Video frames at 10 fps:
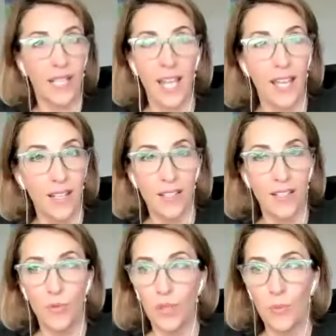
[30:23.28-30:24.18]
get
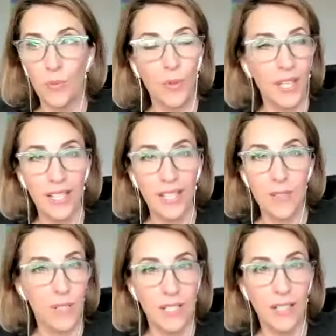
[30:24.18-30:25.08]
when we were kids,
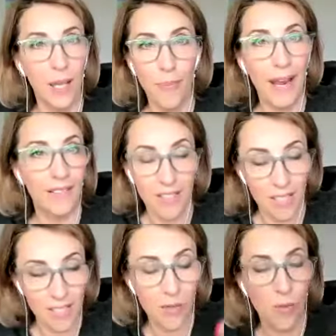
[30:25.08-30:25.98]
we didn't get
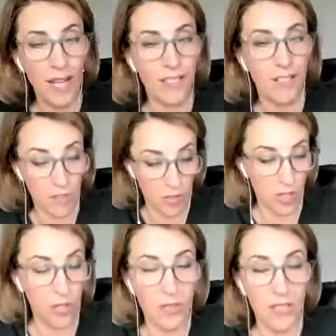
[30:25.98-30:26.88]
parented in a way that
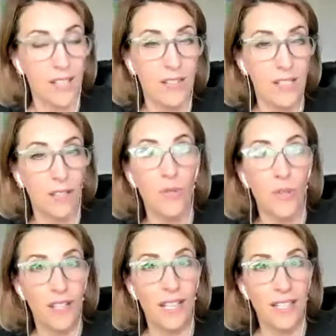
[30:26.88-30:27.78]
showed us how to deal with
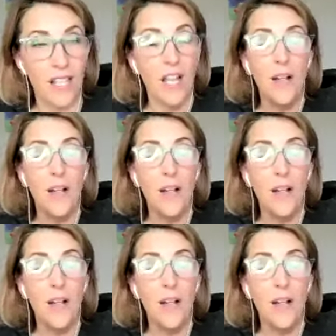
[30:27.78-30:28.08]
feelings.